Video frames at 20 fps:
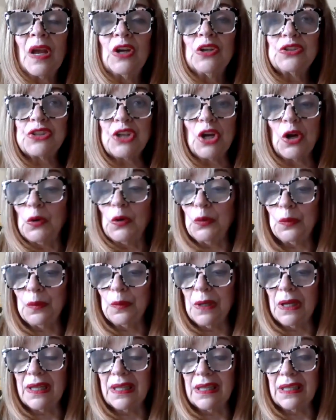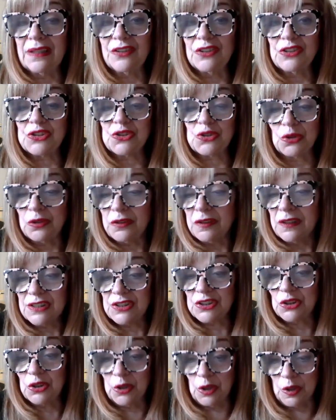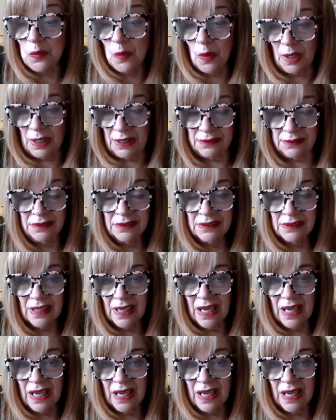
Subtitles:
So the story is a good one.